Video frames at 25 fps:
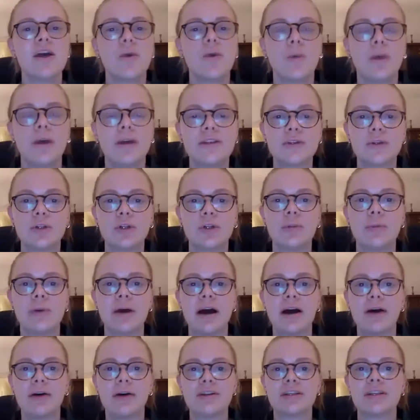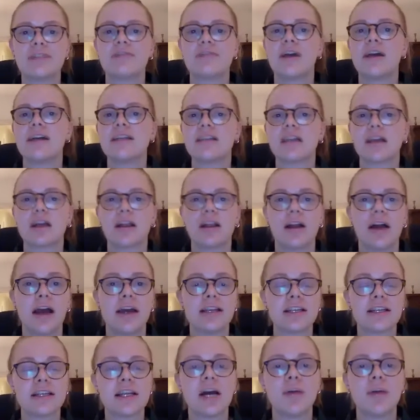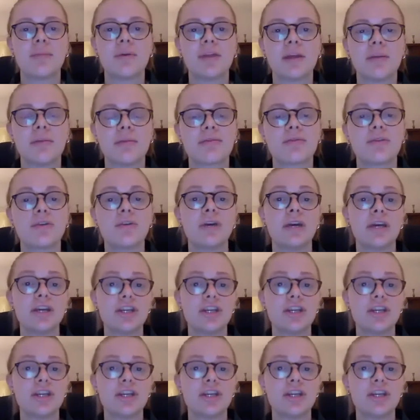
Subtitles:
where it's all about advising a client and helping them through